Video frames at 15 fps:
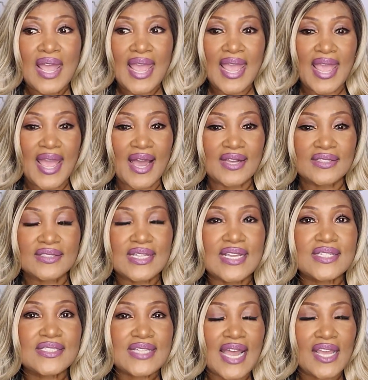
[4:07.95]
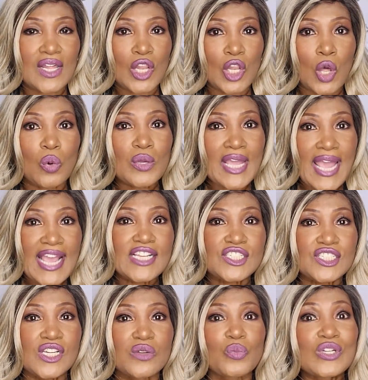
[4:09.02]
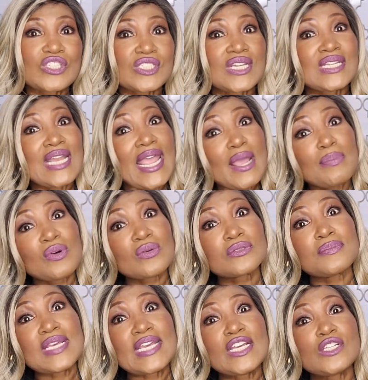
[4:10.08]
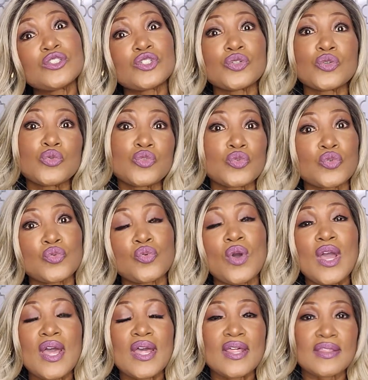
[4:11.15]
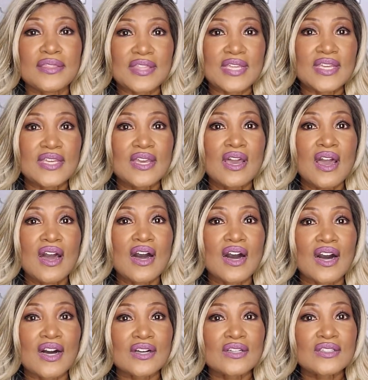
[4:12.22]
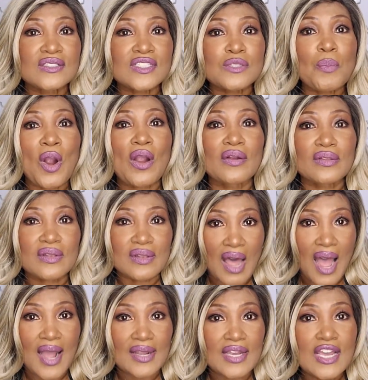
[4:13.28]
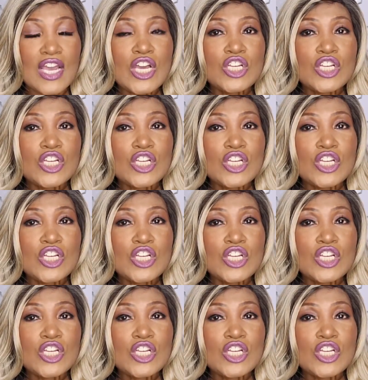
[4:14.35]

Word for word: and things like location, which enabled me to do the uh, smart lock.